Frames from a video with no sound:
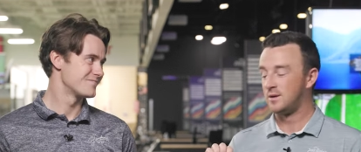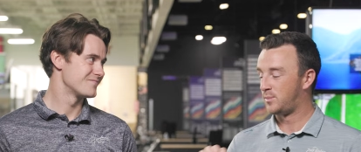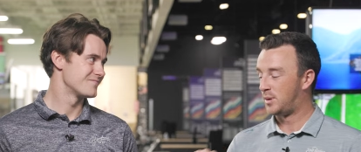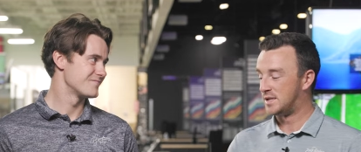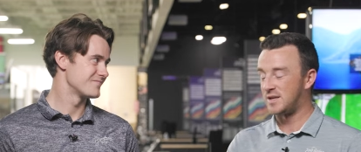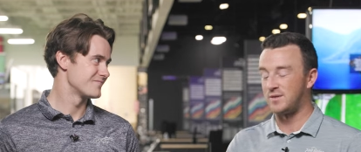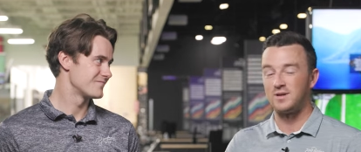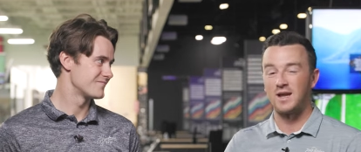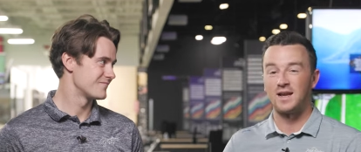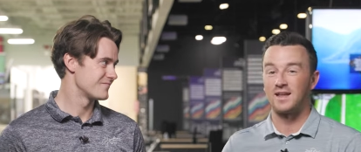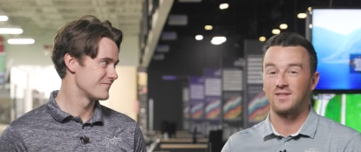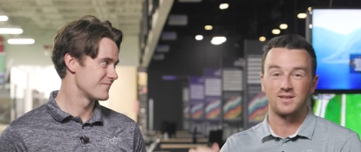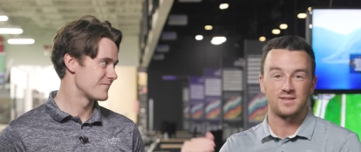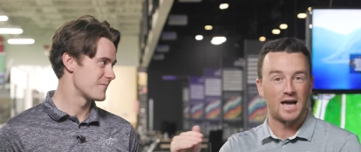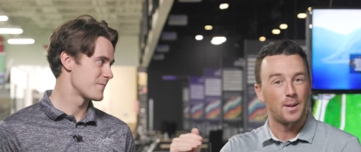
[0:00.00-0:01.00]
Speaker 1: P seven ninety at
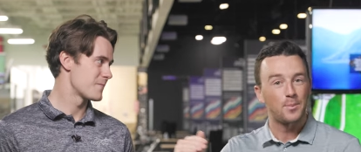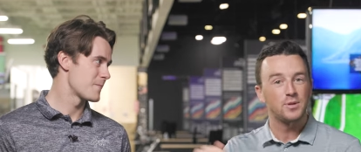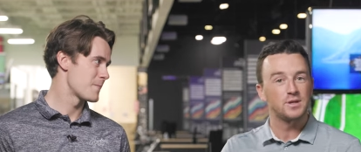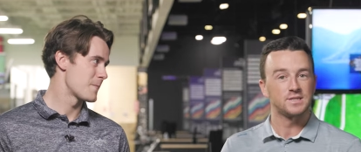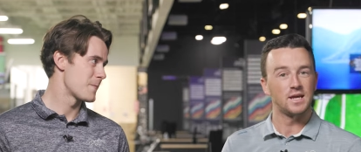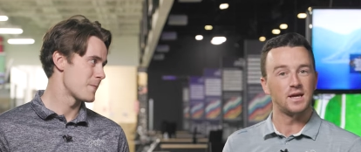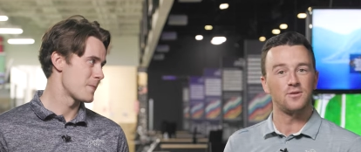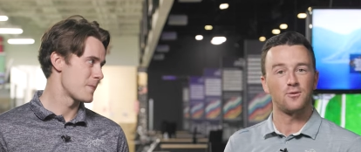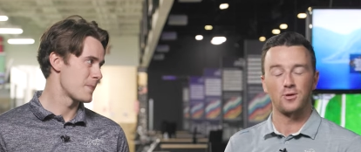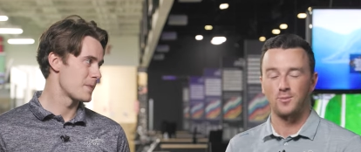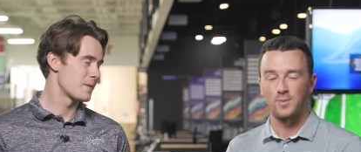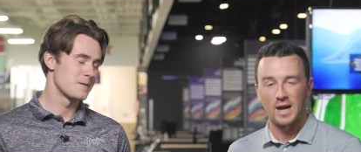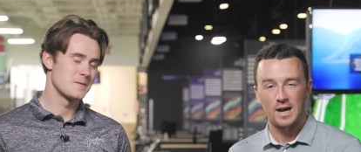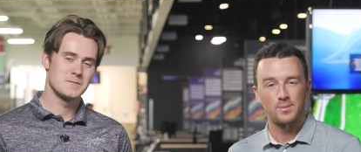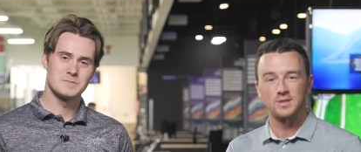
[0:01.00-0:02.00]
the top of the set or the
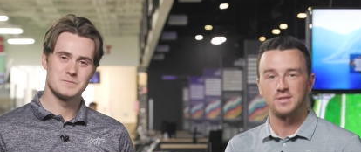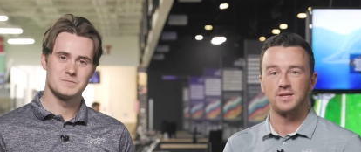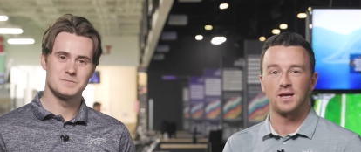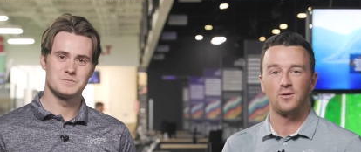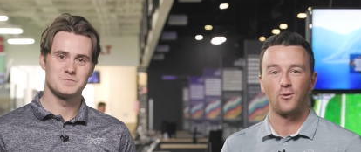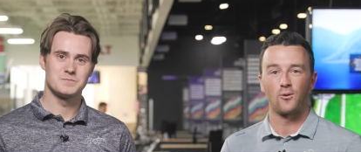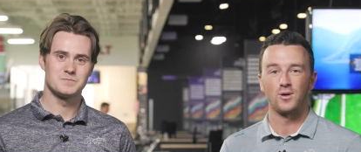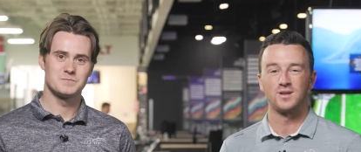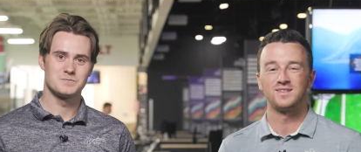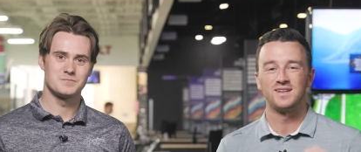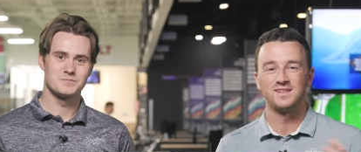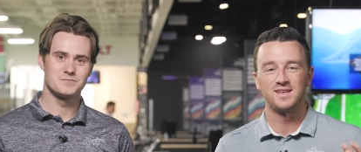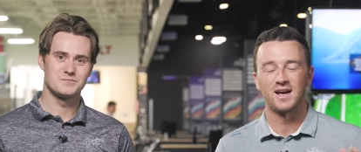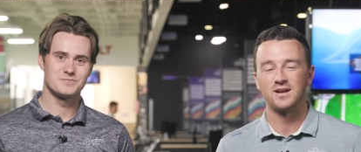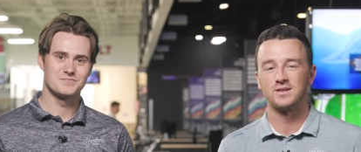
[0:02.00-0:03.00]
bottom of the set, or it's an
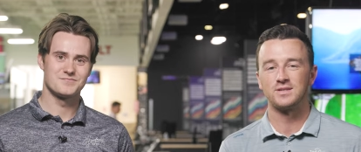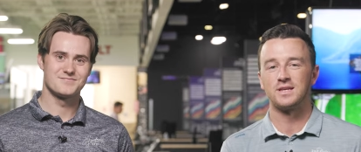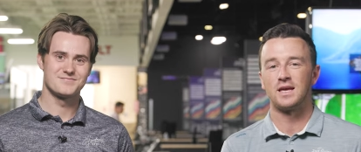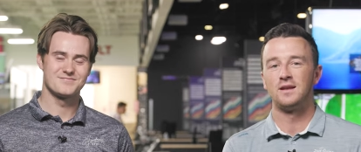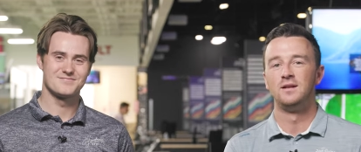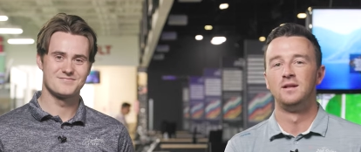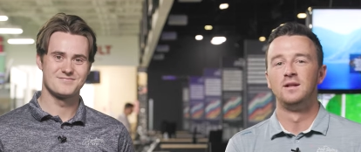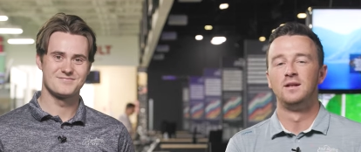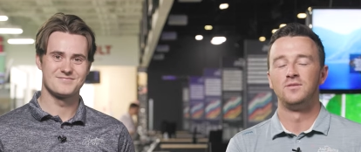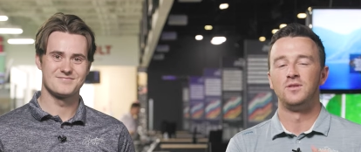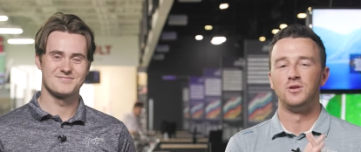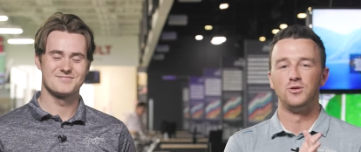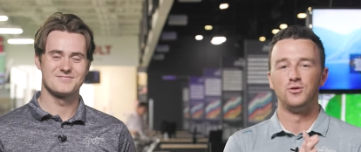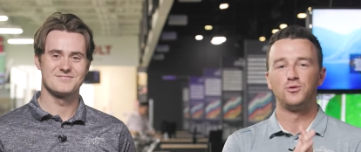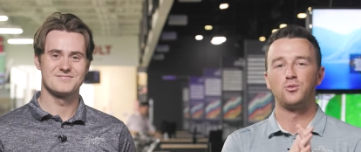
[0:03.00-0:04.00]
entire set. The
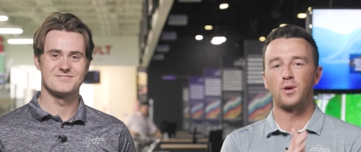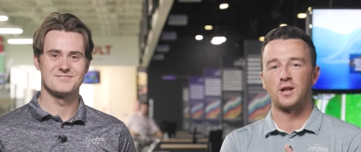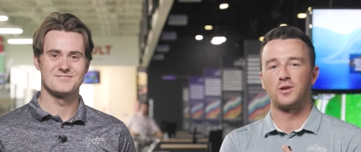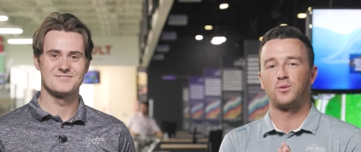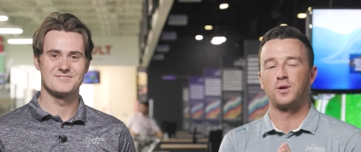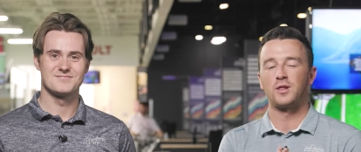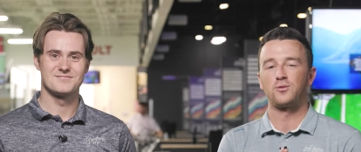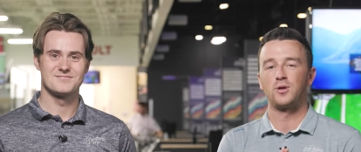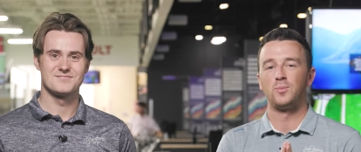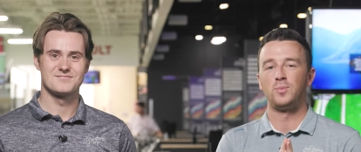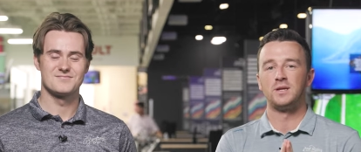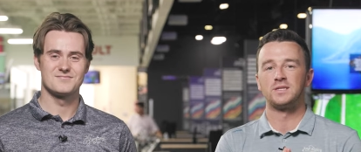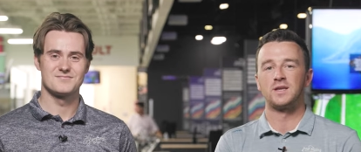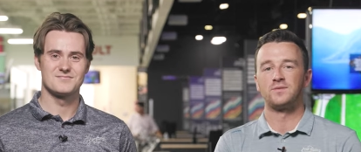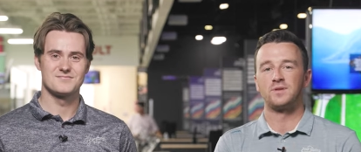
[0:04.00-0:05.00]
new twenty twenty-three P
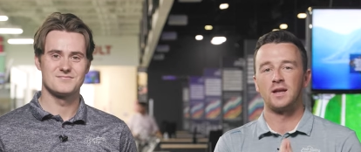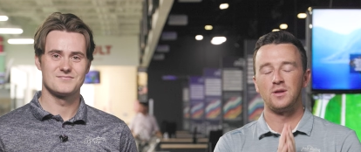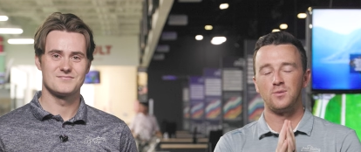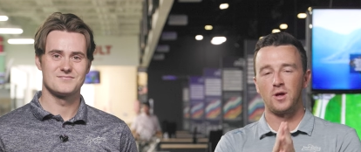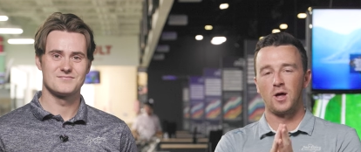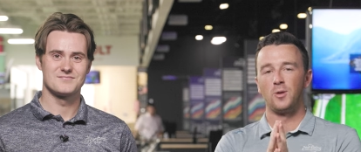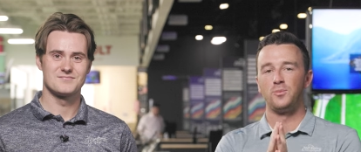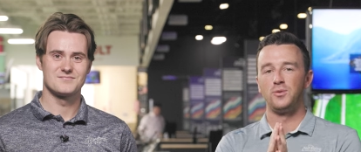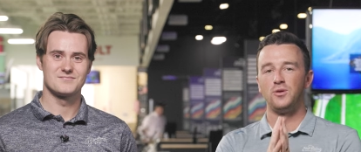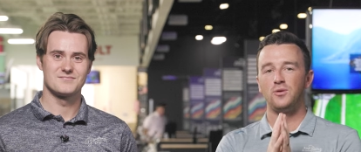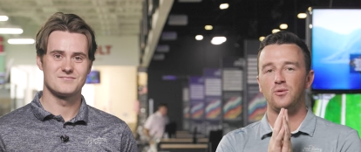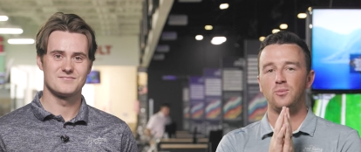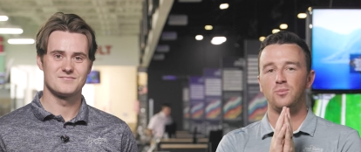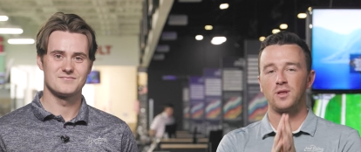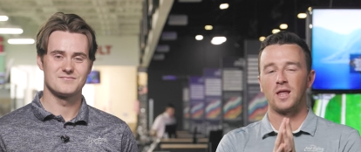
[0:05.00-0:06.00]
seven ninety will help
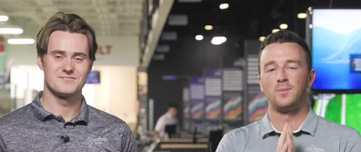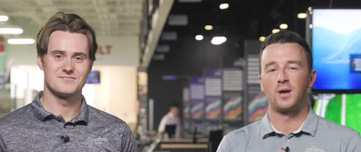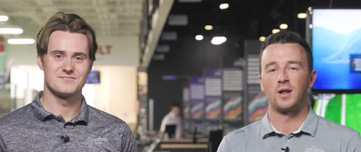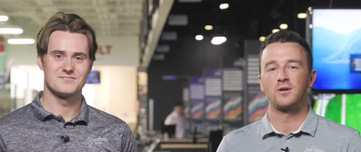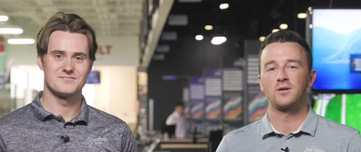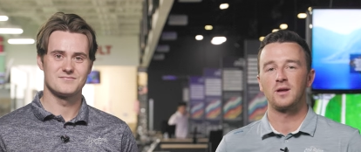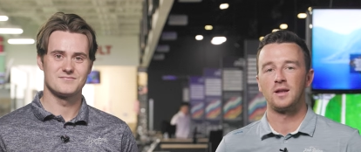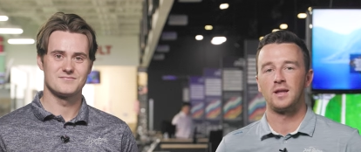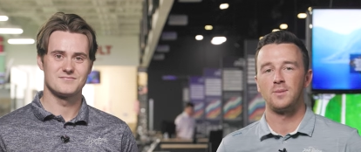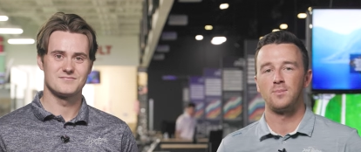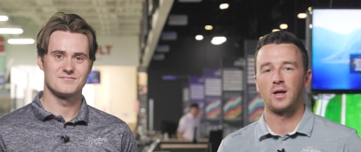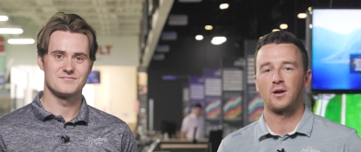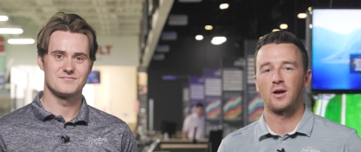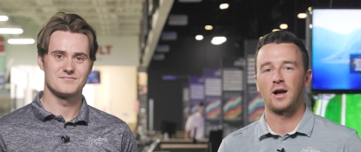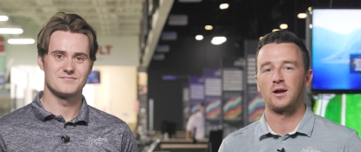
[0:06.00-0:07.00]
you play better and hit
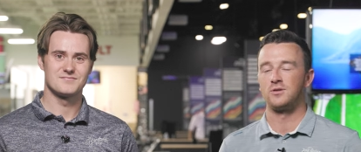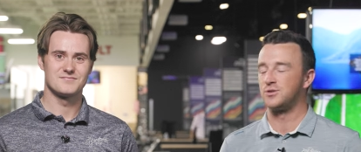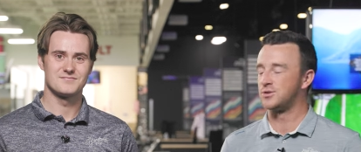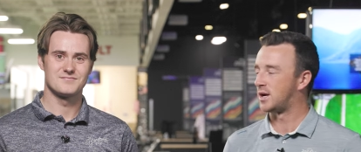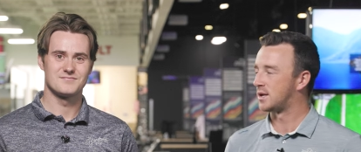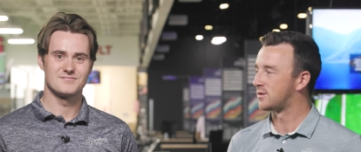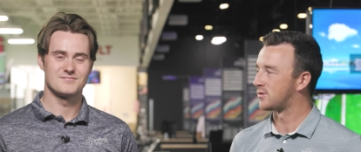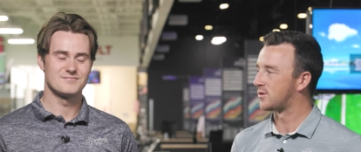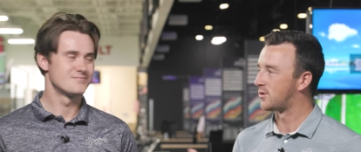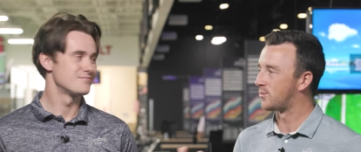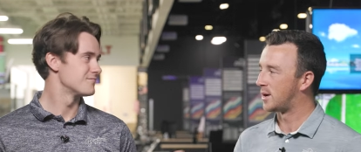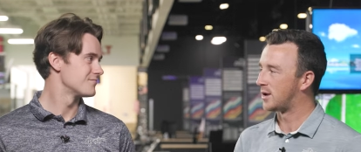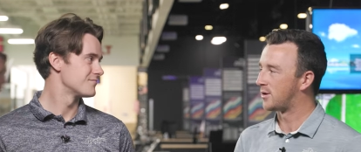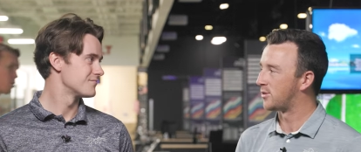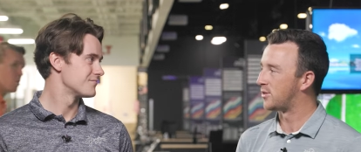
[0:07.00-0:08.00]
better iron shots. So
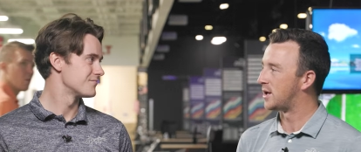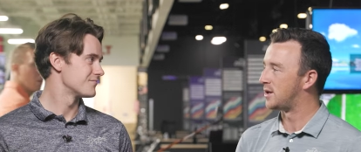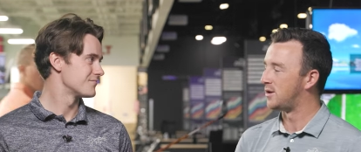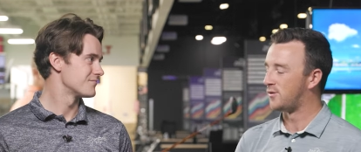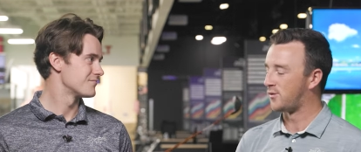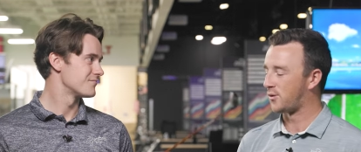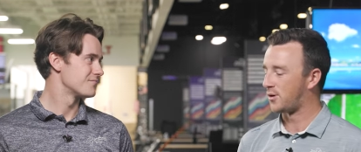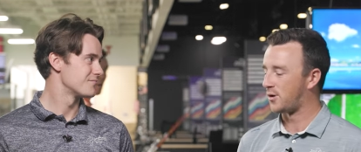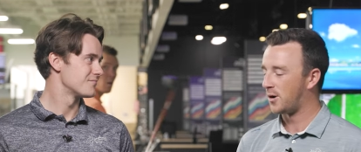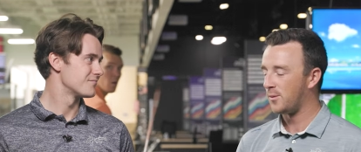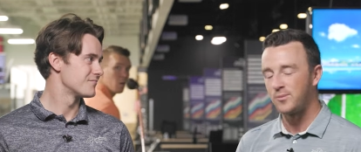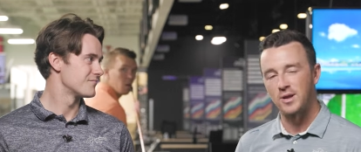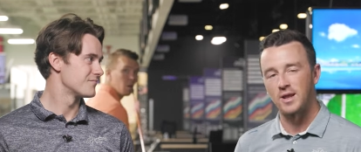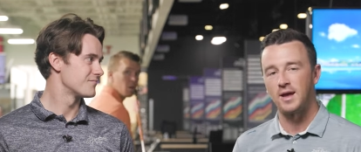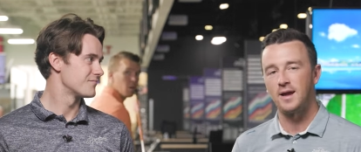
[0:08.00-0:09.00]
Michael, thank you for your help
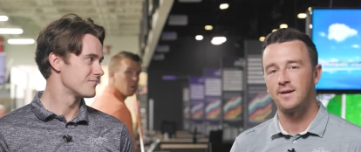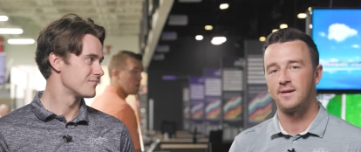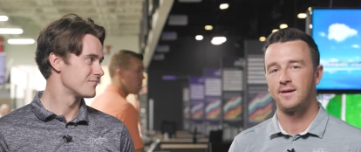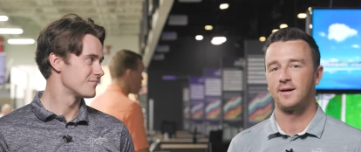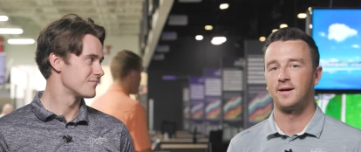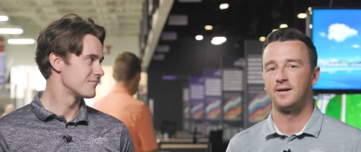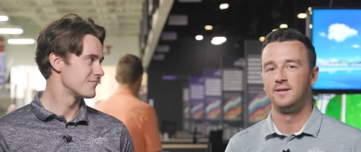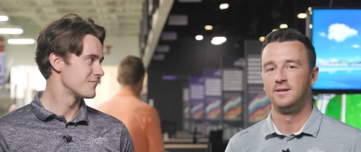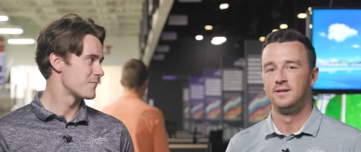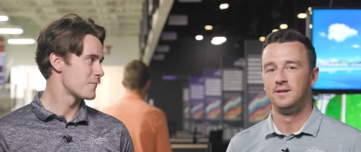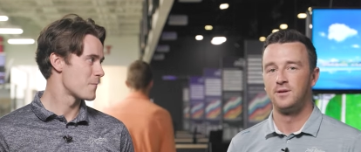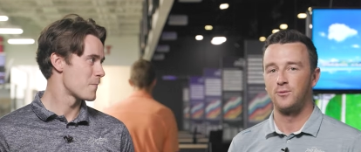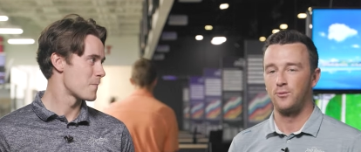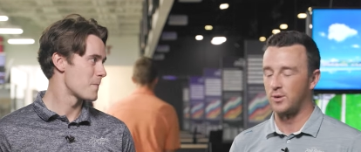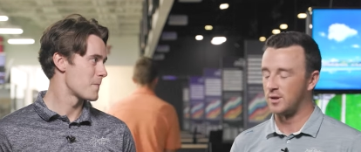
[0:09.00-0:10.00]
today. Uh,
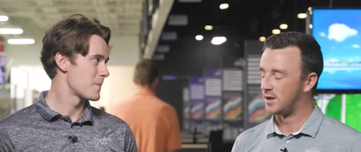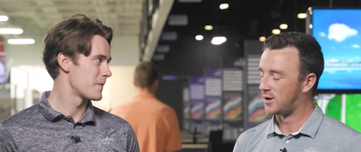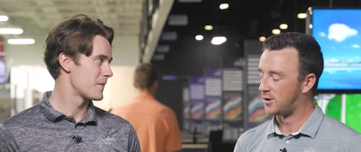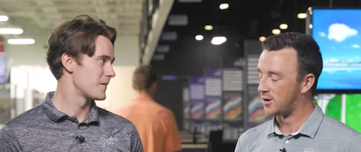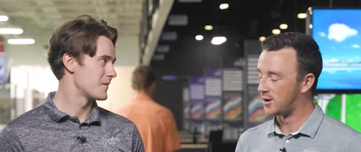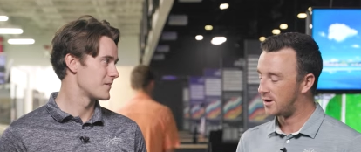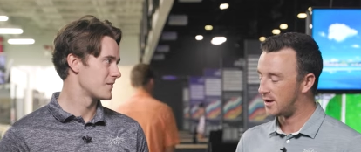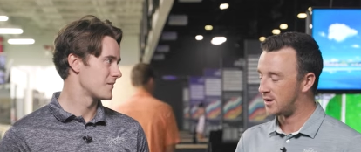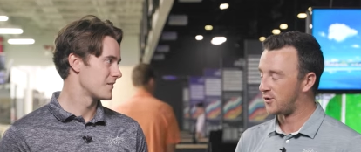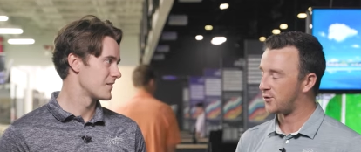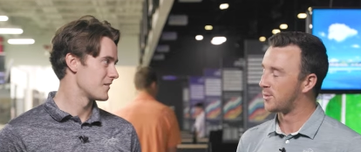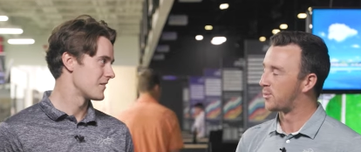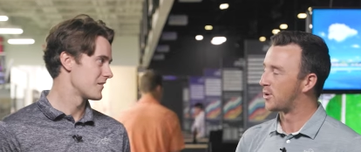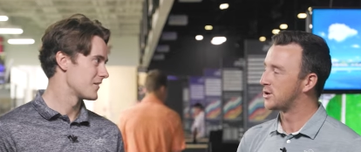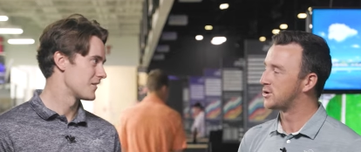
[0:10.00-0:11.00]
Really good initial
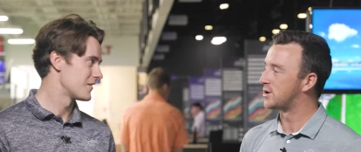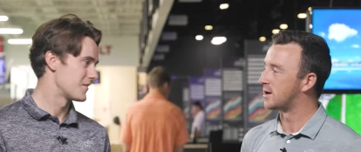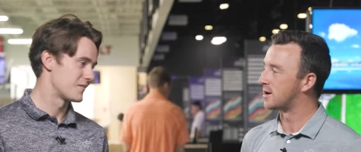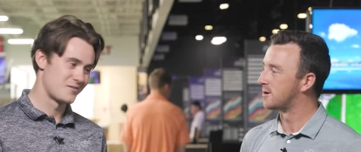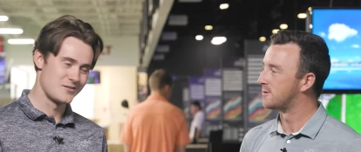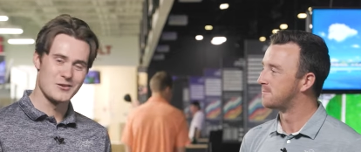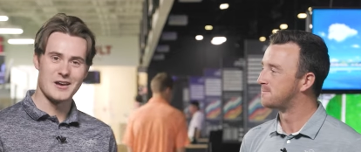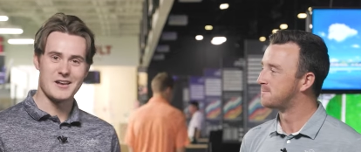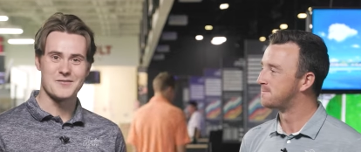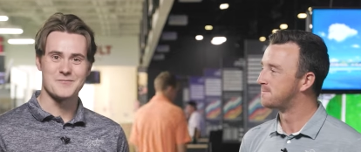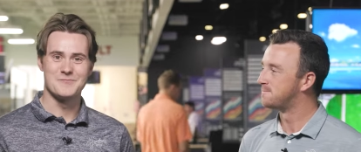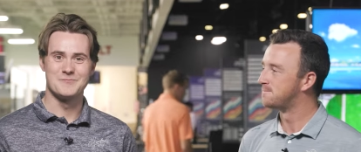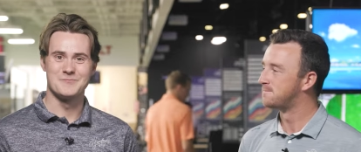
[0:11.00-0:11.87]
impression here. You got it.